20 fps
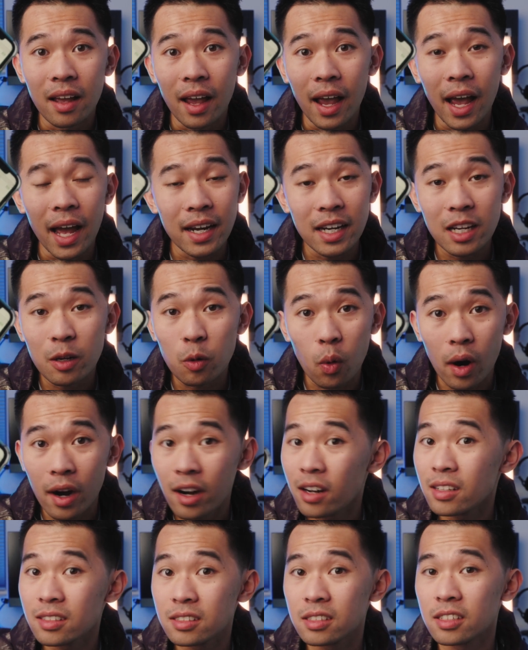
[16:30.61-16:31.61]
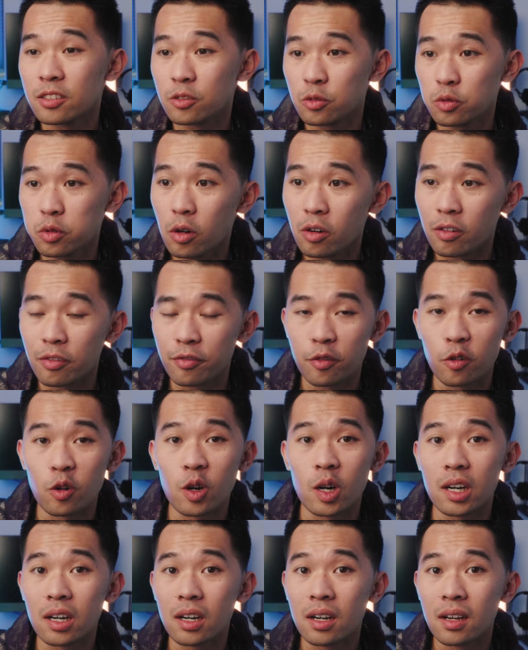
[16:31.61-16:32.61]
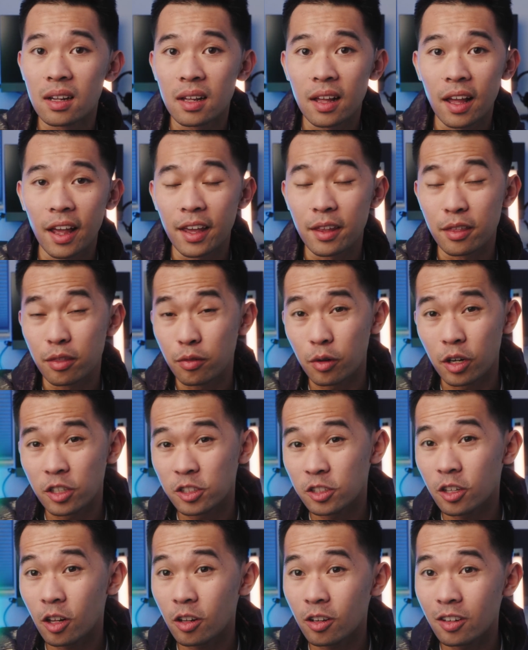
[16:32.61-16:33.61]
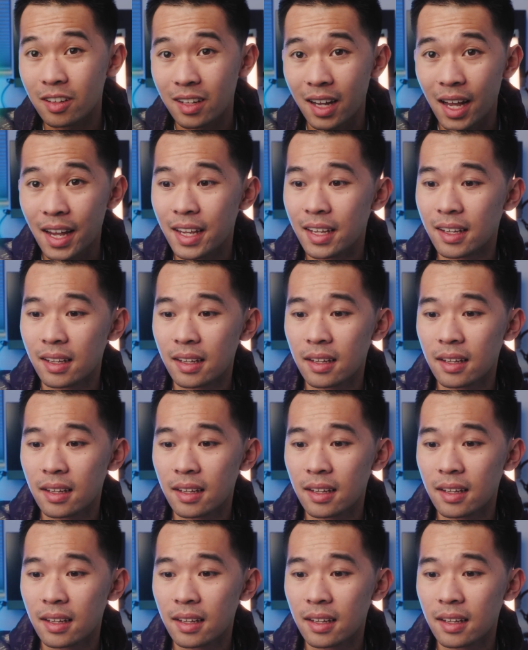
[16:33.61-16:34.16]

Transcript: any wireless control for a $300 light.